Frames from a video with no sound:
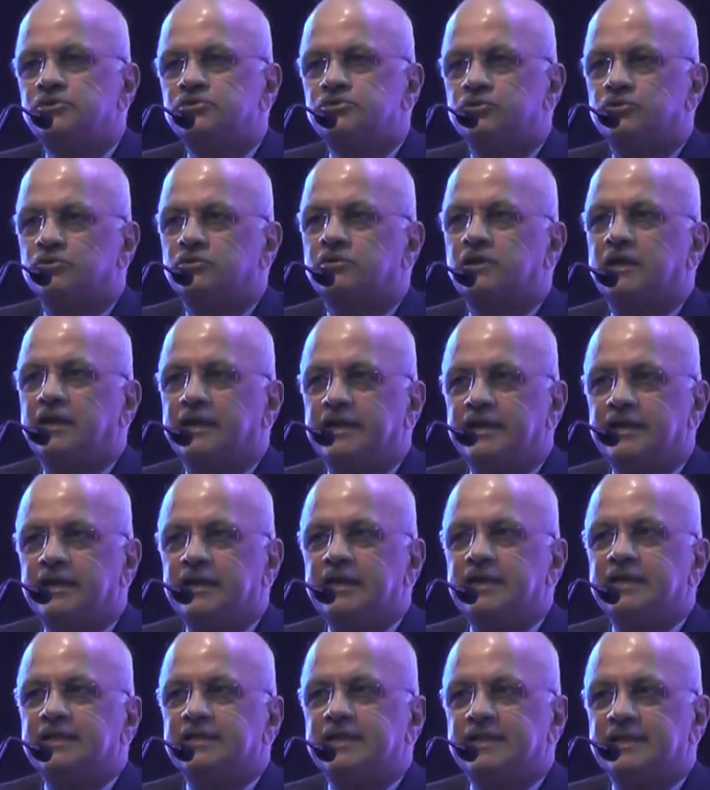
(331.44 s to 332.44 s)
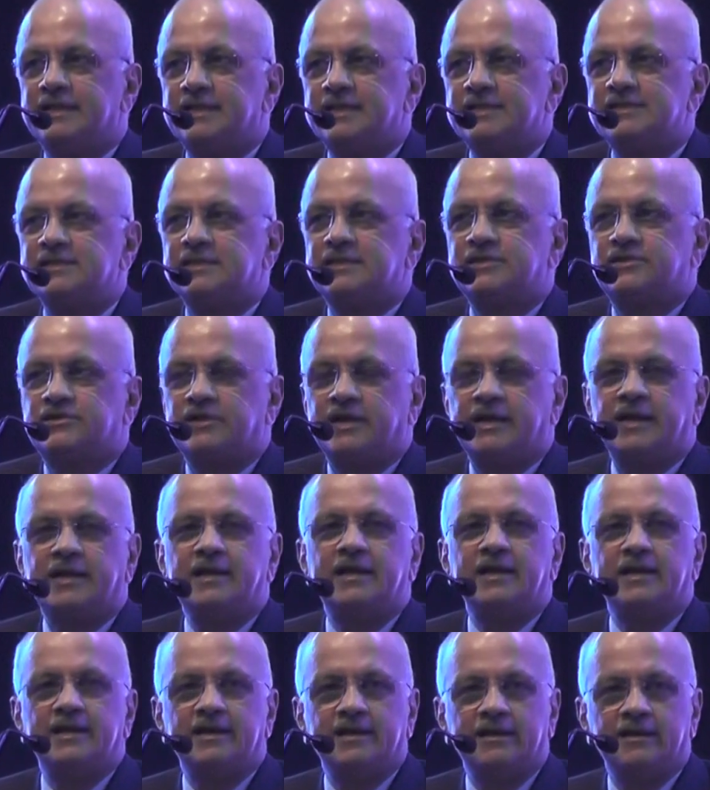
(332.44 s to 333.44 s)
So clearly there is a
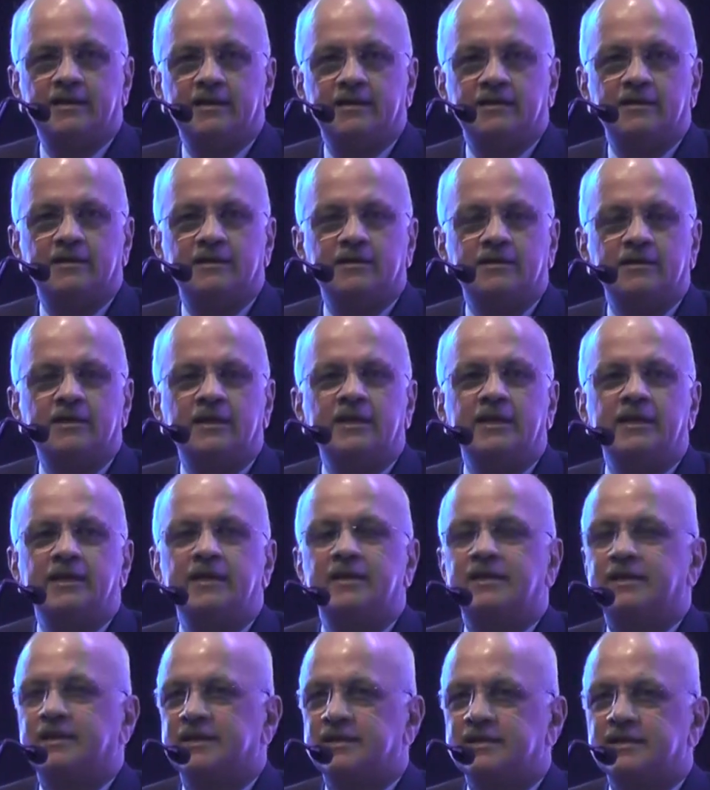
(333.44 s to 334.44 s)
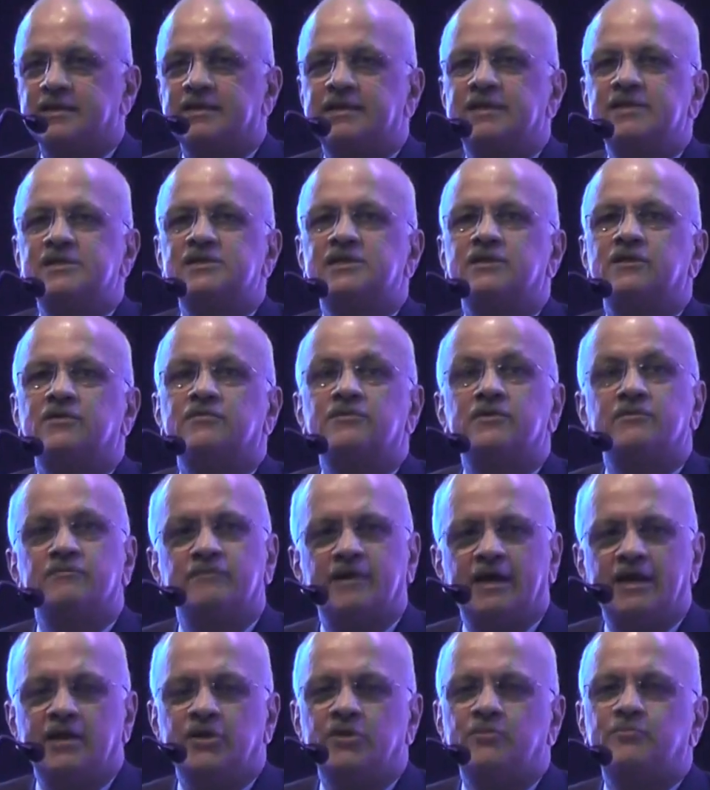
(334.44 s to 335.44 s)
trend and a clear recognition of the
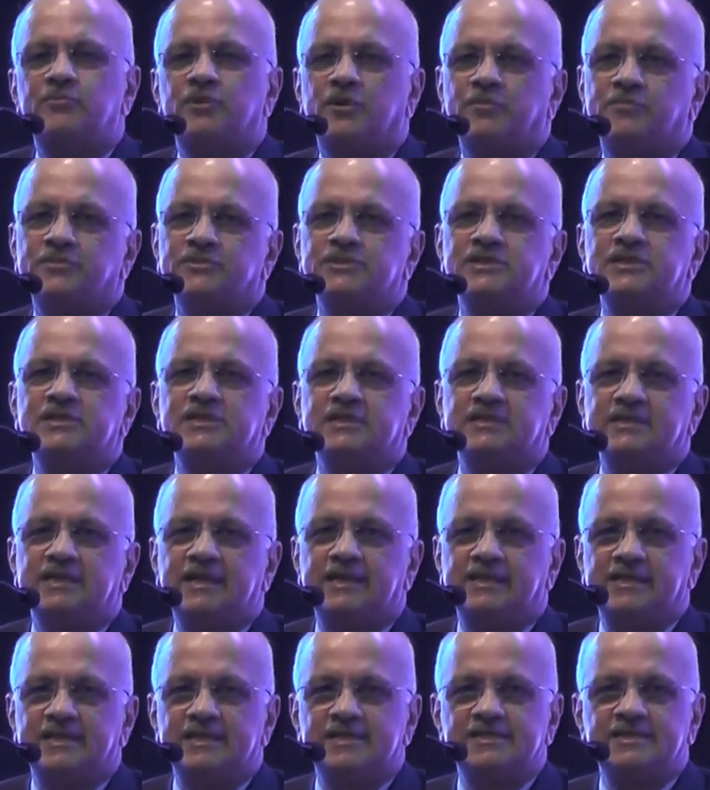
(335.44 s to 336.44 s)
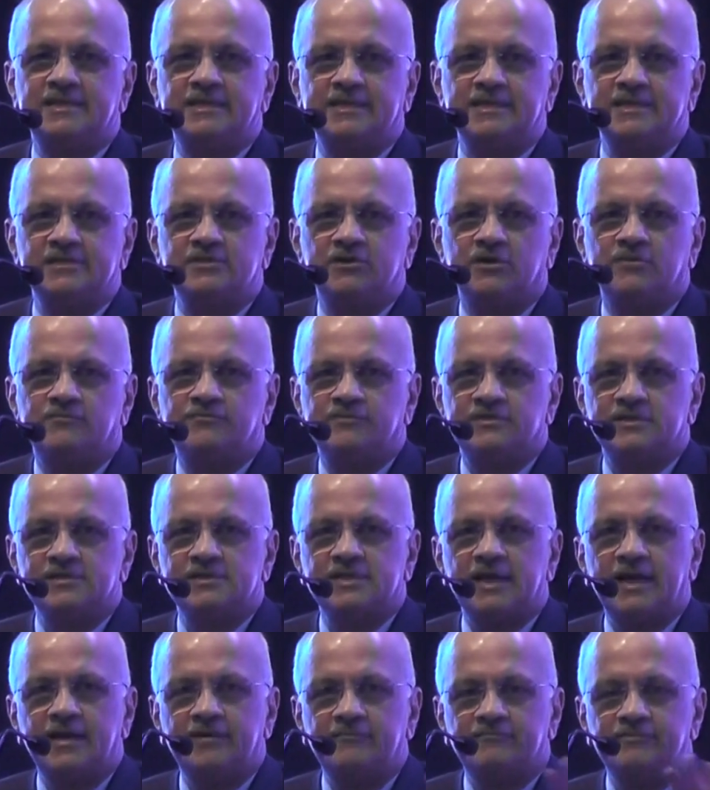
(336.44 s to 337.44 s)
value proposition that these cities
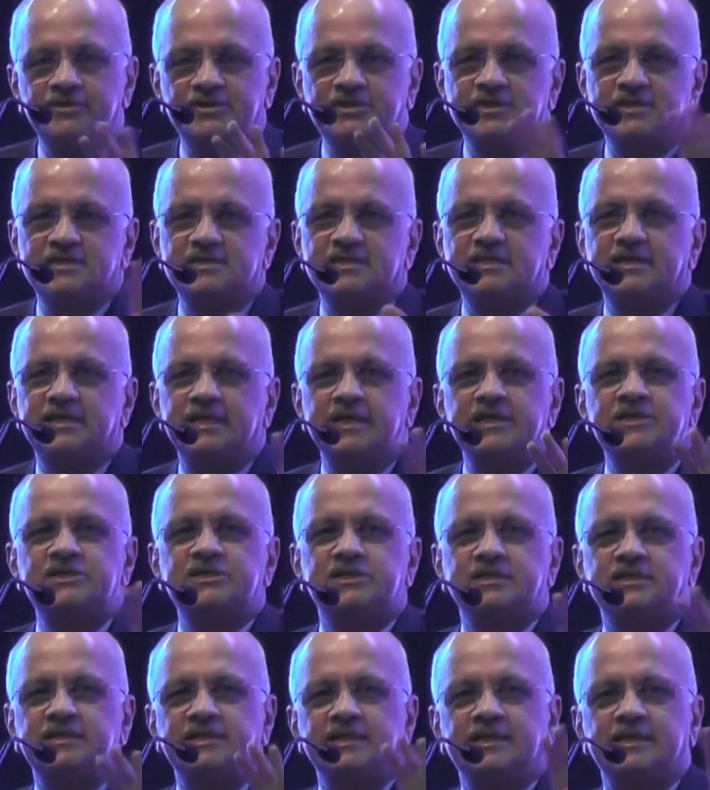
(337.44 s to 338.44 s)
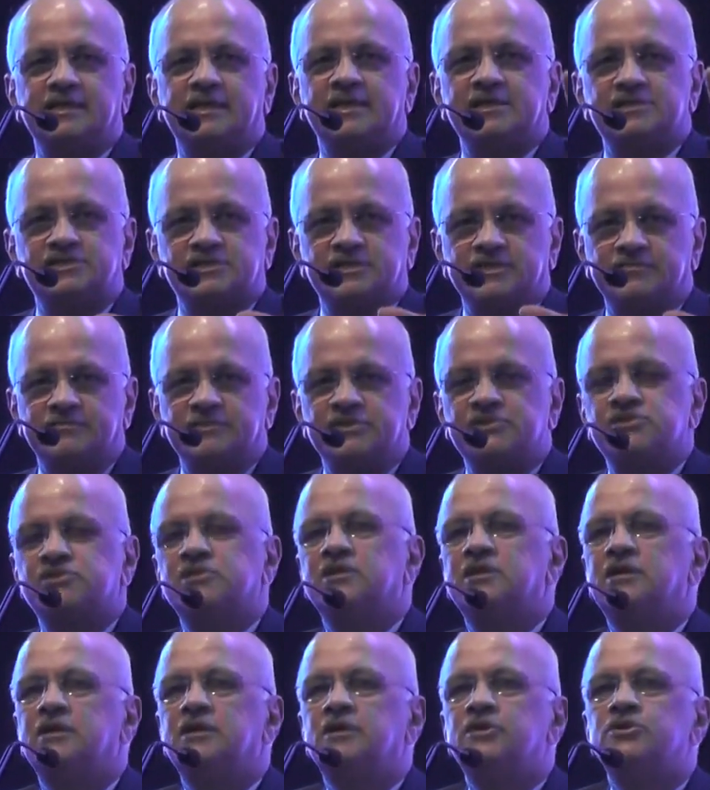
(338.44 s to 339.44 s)
offers, and which is the niche in the industry which
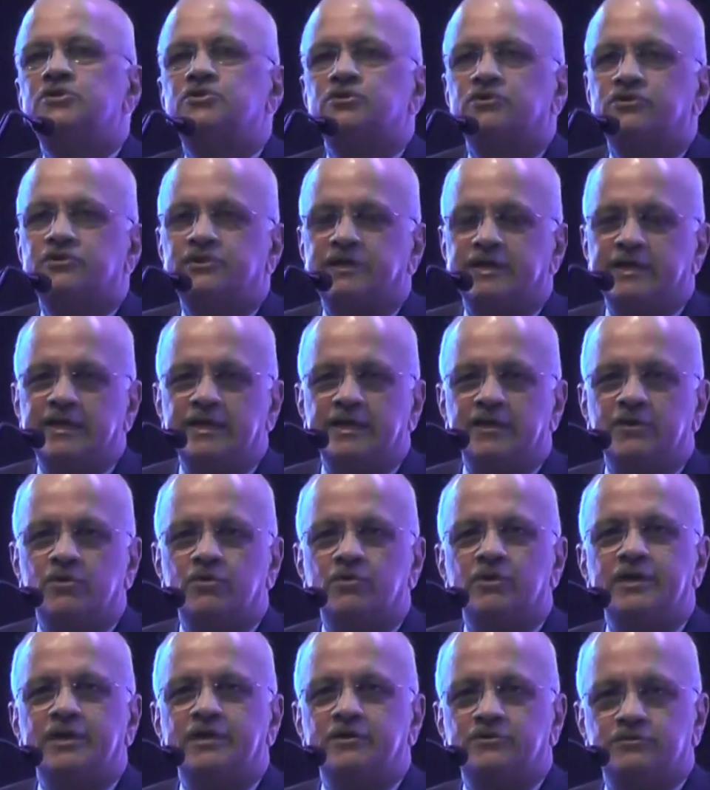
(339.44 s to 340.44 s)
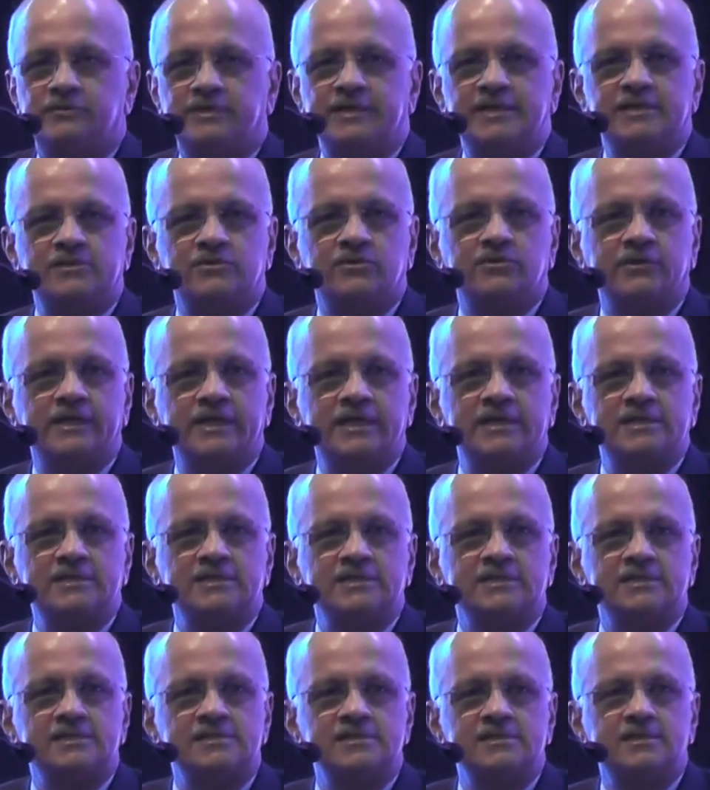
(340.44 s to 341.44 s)
should really go into these
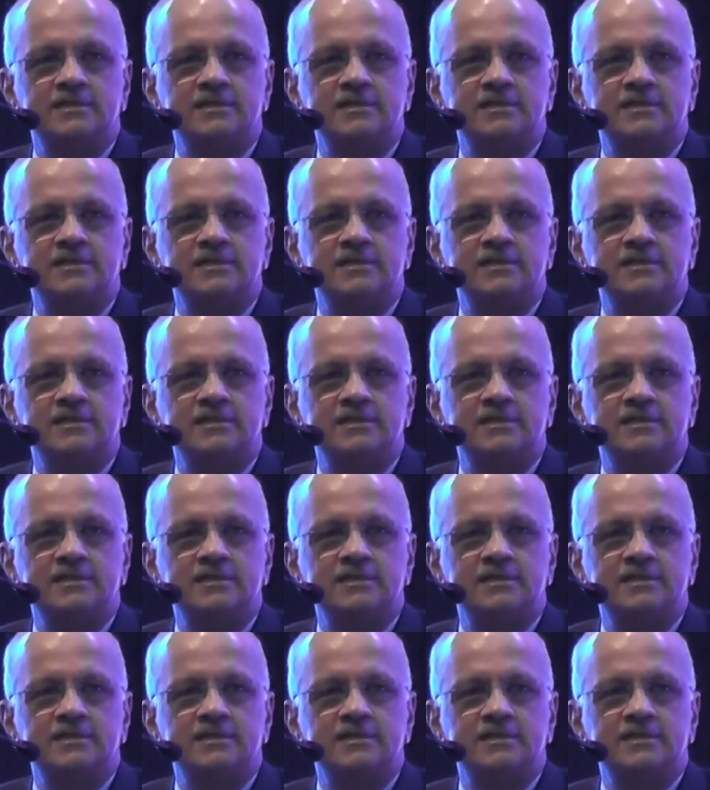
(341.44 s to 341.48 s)
locations.